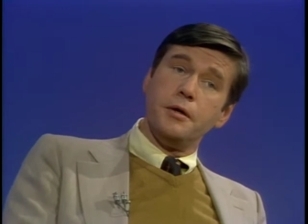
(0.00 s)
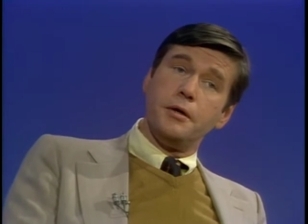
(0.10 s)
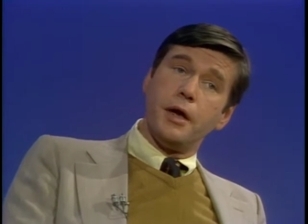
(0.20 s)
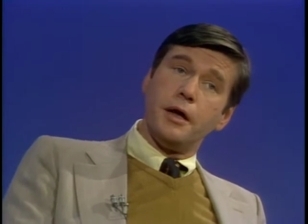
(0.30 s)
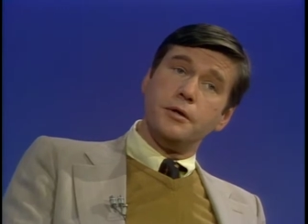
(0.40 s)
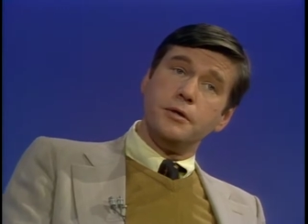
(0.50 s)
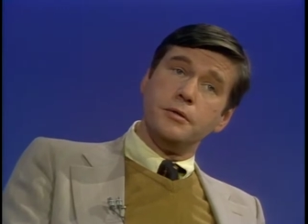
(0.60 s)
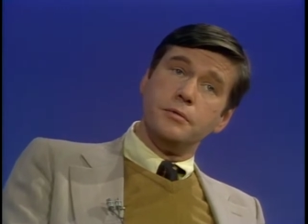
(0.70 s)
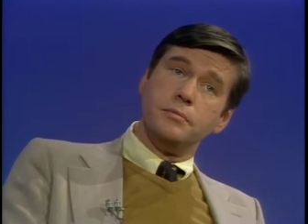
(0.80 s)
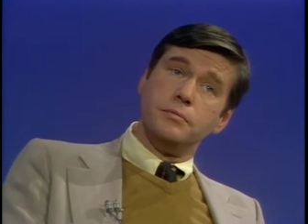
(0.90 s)
that
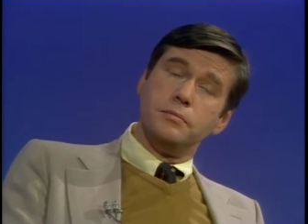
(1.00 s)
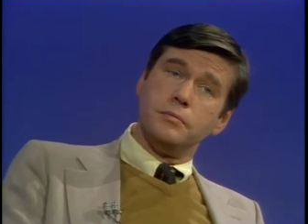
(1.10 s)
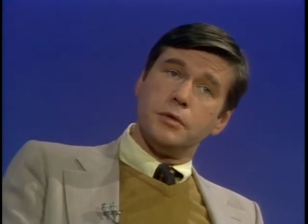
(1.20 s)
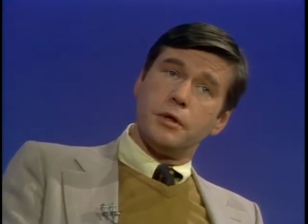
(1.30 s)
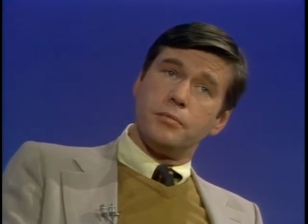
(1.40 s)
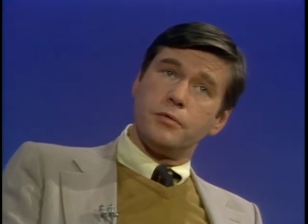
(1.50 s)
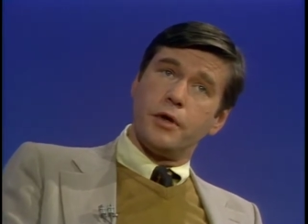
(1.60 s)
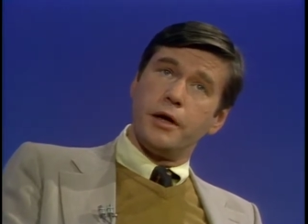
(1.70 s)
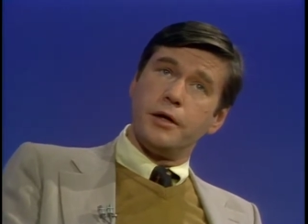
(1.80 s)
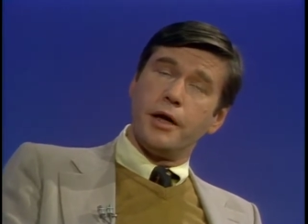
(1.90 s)
you are uh,
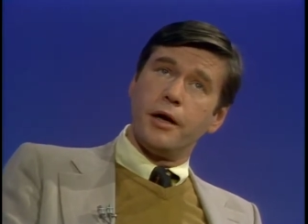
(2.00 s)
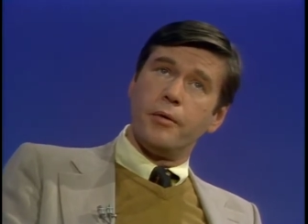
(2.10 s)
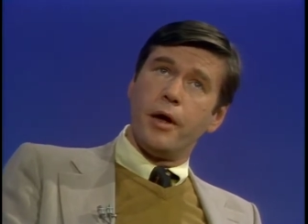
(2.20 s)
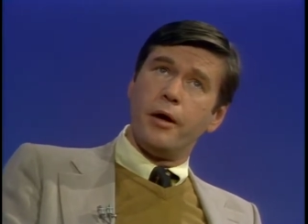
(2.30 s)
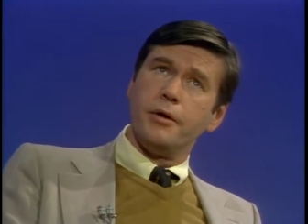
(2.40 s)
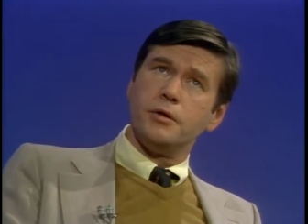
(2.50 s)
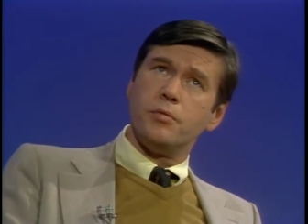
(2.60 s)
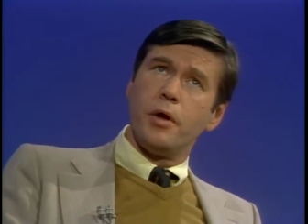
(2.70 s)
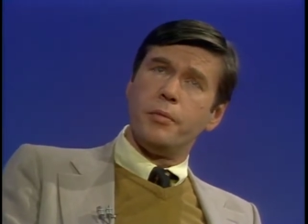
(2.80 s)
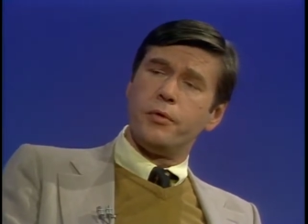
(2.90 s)
trying to get around is
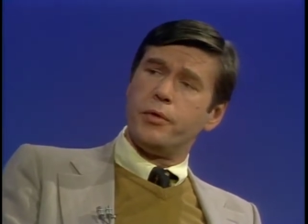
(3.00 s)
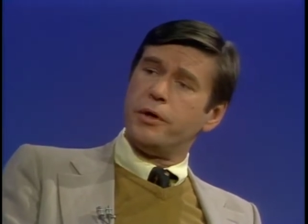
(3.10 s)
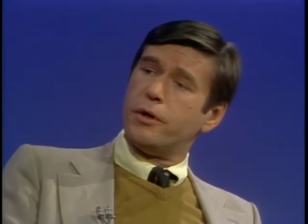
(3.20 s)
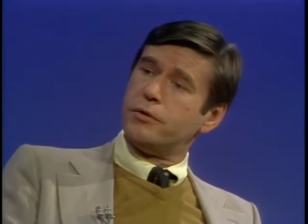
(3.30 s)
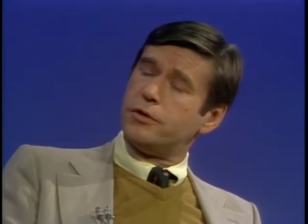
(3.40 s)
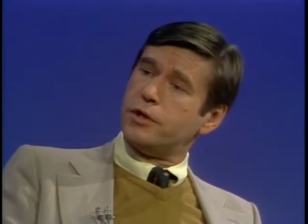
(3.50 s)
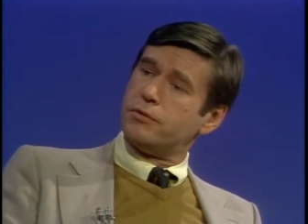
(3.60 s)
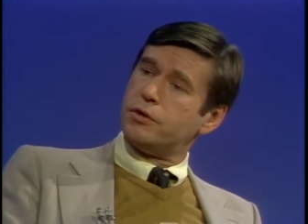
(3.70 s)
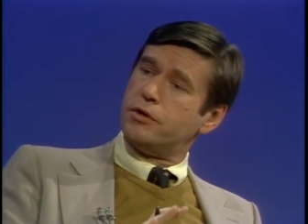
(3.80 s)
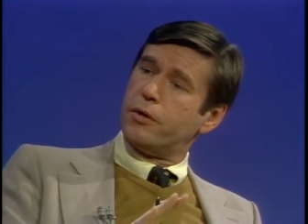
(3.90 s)
one between those
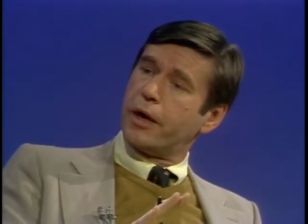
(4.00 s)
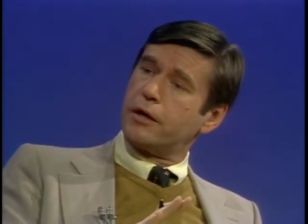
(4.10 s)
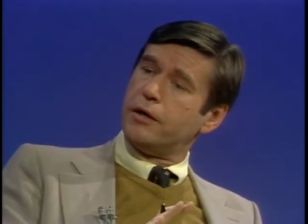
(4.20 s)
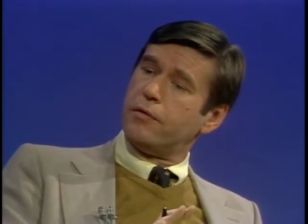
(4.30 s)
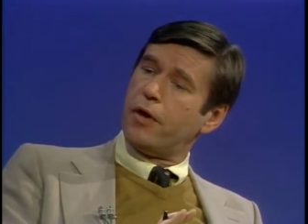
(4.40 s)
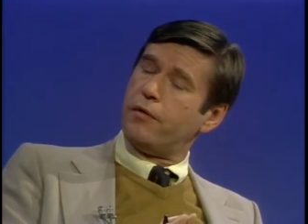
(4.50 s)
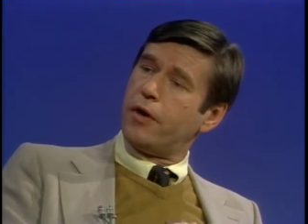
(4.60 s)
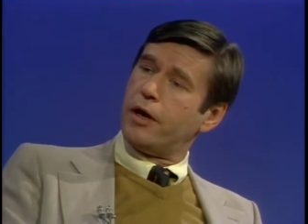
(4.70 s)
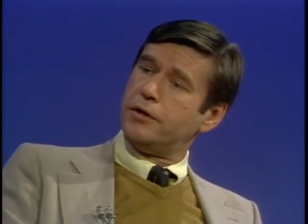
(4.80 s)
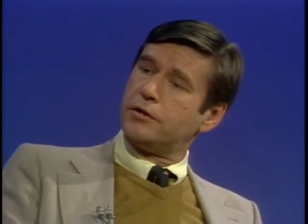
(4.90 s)
things which directly involve
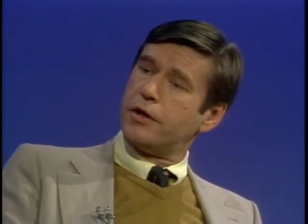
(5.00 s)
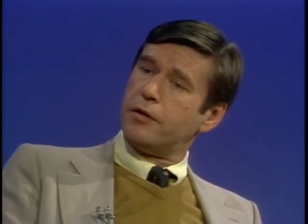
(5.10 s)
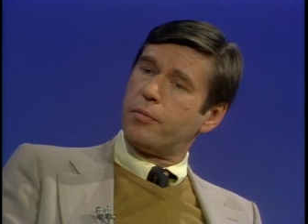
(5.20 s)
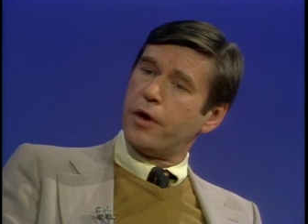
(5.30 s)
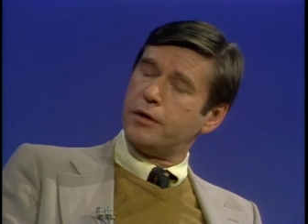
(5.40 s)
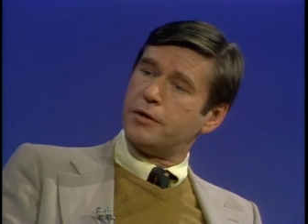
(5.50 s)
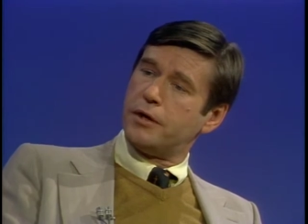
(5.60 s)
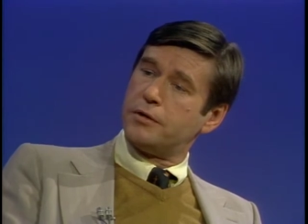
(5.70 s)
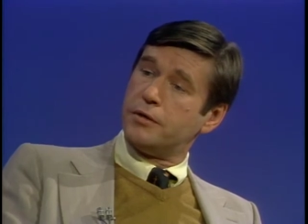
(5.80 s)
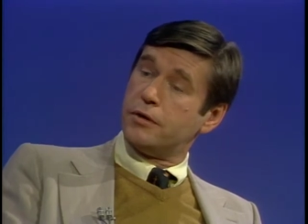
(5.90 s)
the legislative
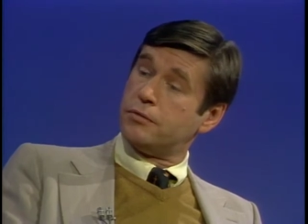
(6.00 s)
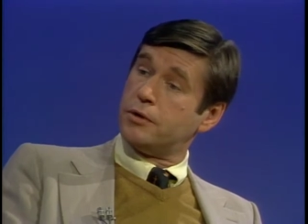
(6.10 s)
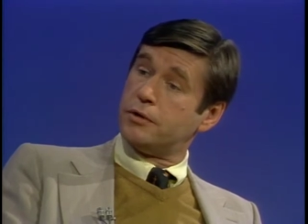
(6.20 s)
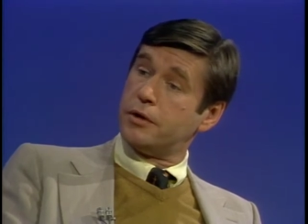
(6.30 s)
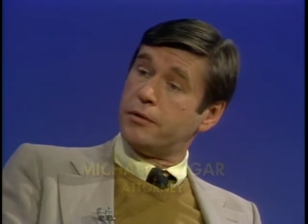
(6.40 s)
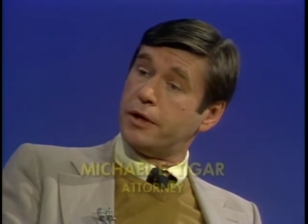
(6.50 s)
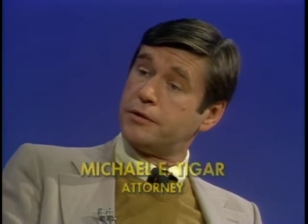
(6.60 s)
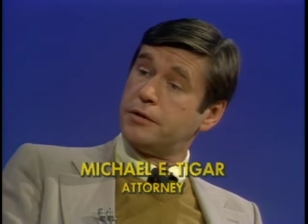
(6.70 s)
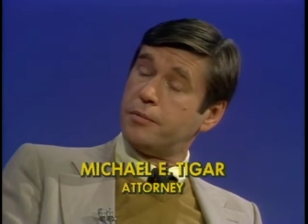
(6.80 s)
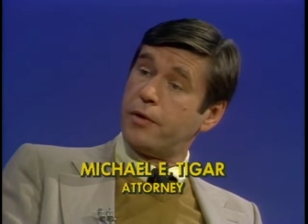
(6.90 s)
process and those which are
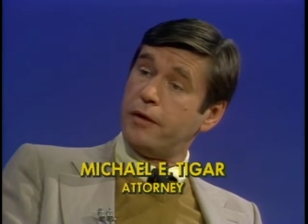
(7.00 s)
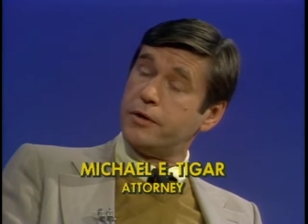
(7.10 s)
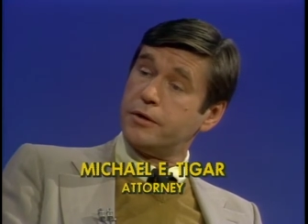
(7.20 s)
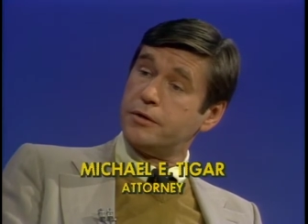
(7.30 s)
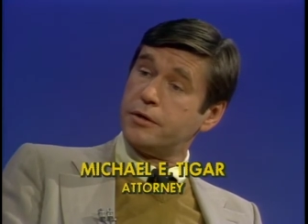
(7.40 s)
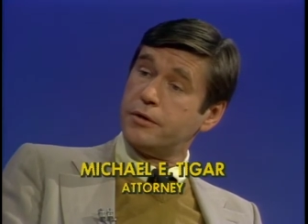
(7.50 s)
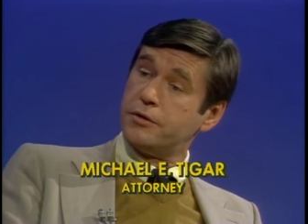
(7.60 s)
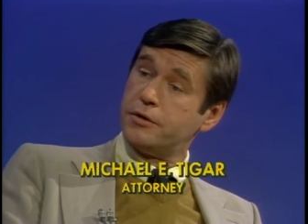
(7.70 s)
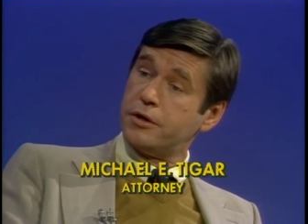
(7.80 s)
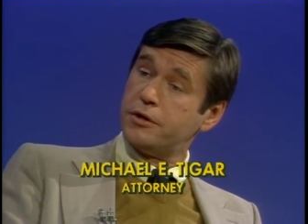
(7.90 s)
addressed to the private
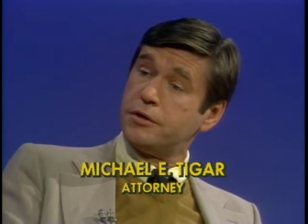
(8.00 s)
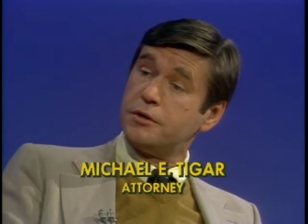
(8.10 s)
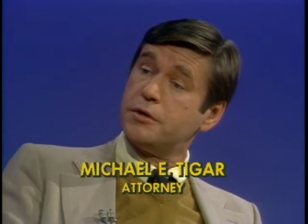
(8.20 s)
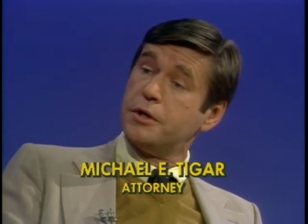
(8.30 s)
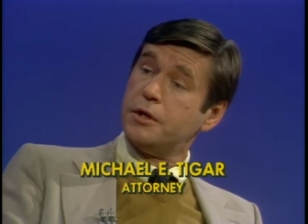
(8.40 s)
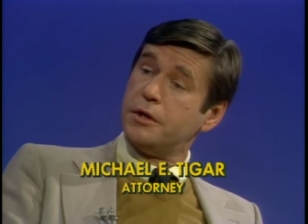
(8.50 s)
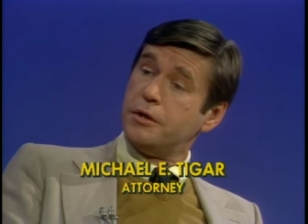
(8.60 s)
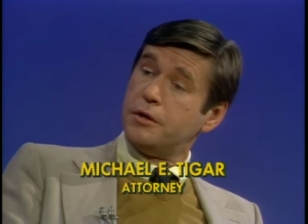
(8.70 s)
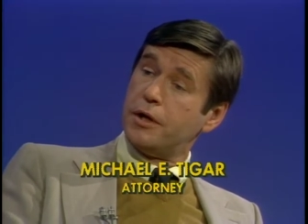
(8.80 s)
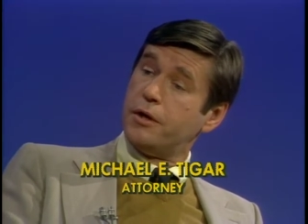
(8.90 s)
concerns of citizens,
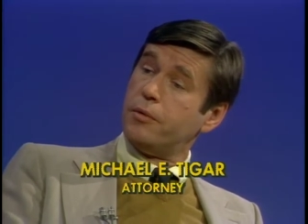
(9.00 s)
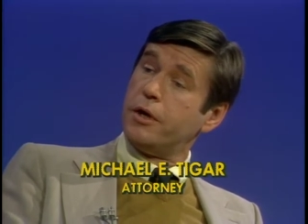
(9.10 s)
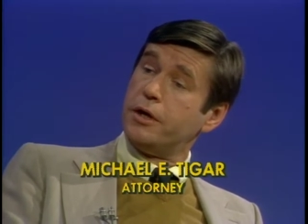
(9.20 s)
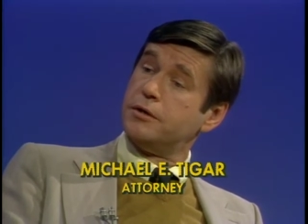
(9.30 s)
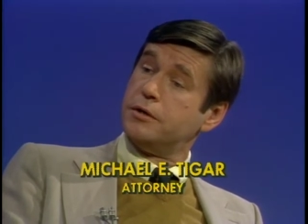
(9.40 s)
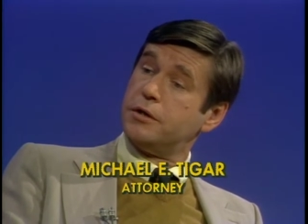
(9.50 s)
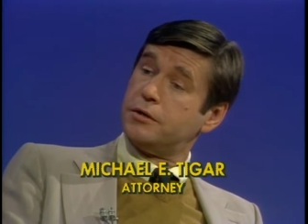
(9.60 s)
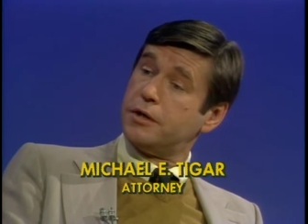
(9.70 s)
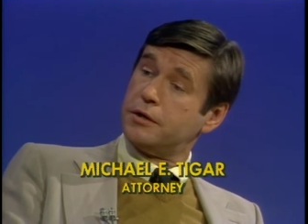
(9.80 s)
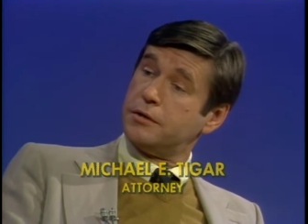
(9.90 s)
then there really isn't a
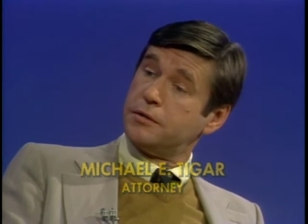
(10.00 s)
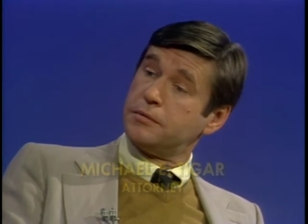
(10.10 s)
distinction.